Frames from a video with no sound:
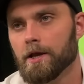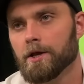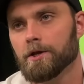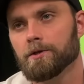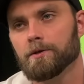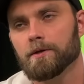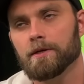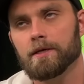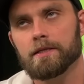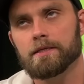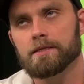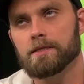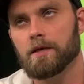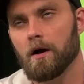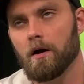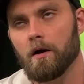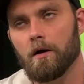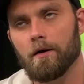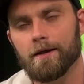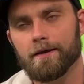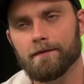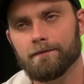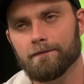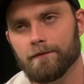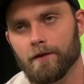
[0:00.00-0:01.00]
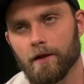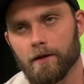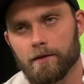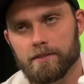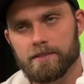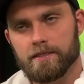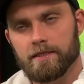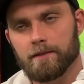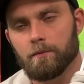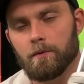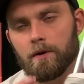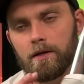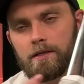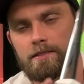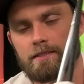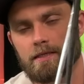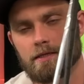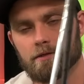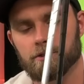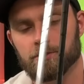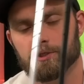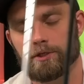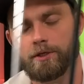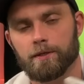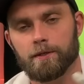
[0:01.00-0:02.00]
you get these high floaty ones that
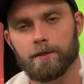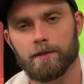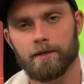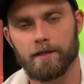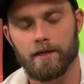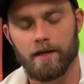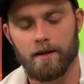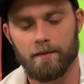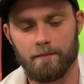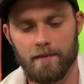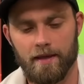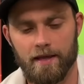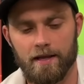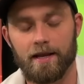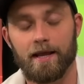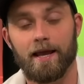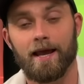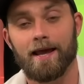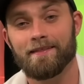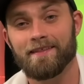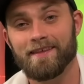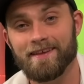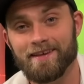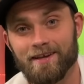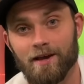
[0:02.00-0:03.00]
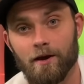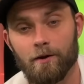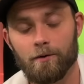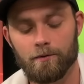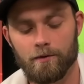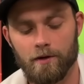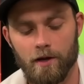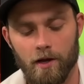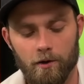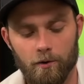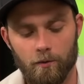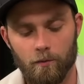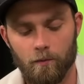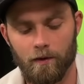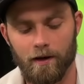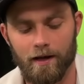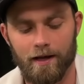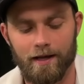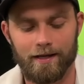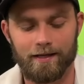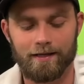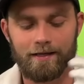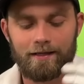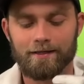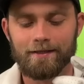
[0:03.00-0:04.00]
I'll show you in a minute and they go
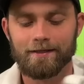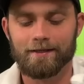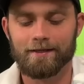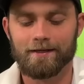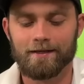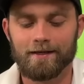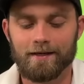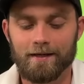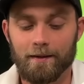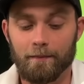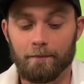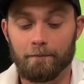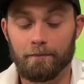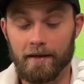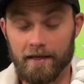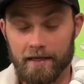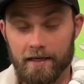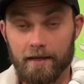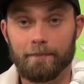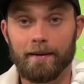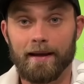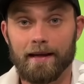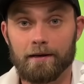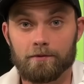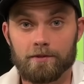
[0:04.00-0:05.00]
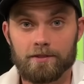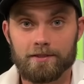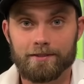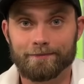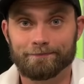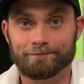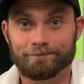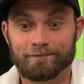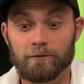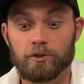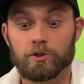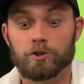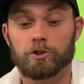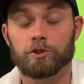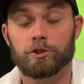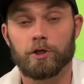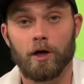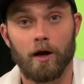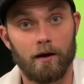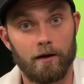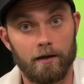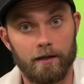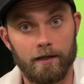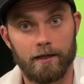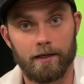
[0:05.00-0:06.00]
nowhere. Bigger bounce,
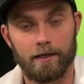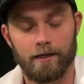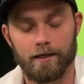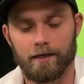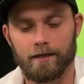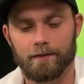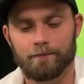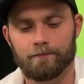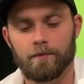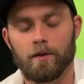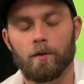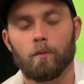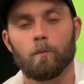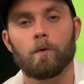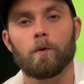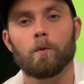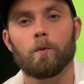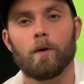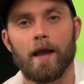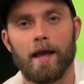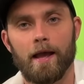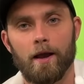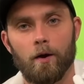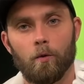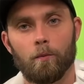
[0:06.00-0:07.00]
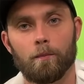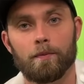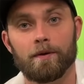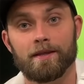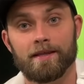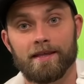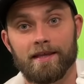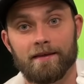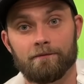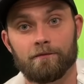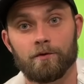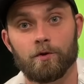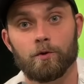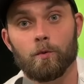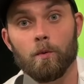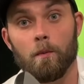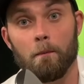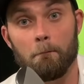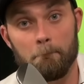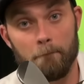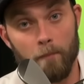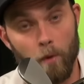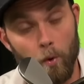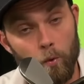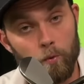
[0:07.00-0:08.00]
chunkier, will help give you
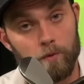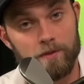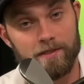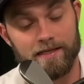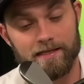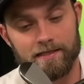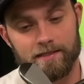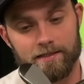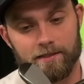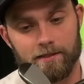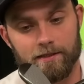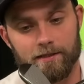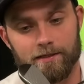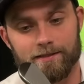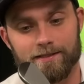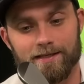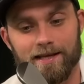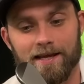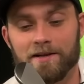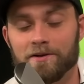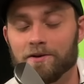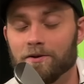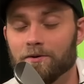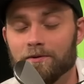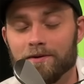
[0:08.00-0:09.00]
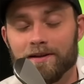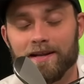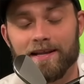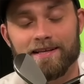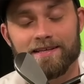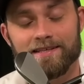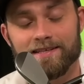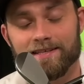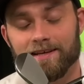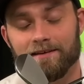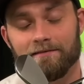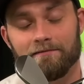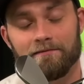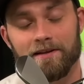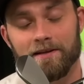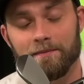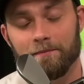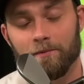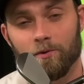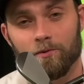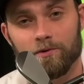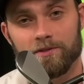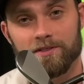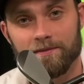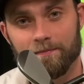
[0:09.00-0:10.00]
more distance and not necessarily
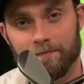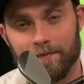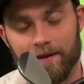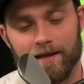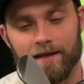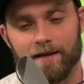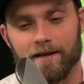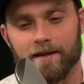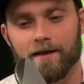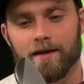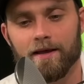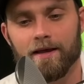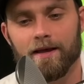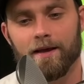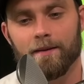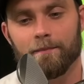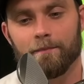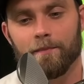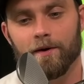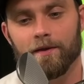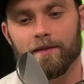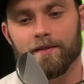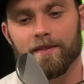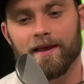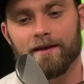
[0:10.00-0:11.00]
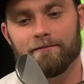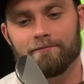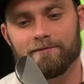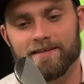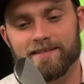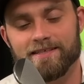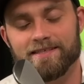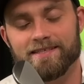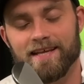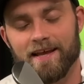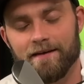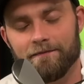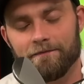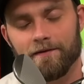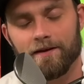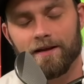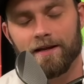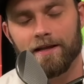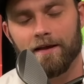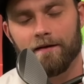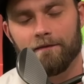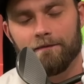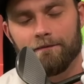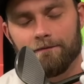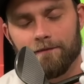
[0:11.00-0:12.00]
more spin, but there is
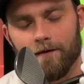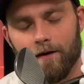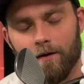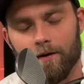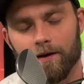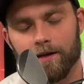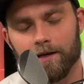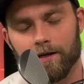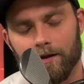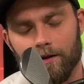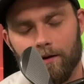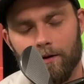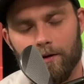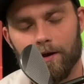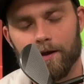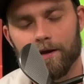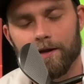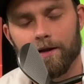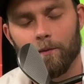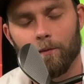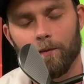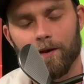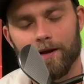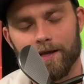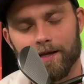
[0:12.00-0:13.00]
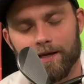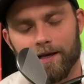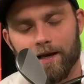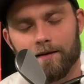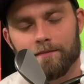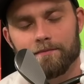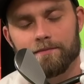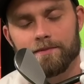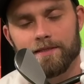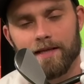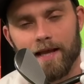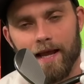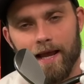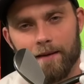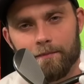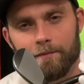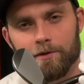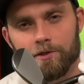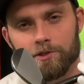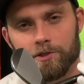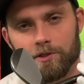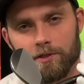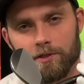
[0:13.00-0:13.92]
definitely a fine line when it comes to amateur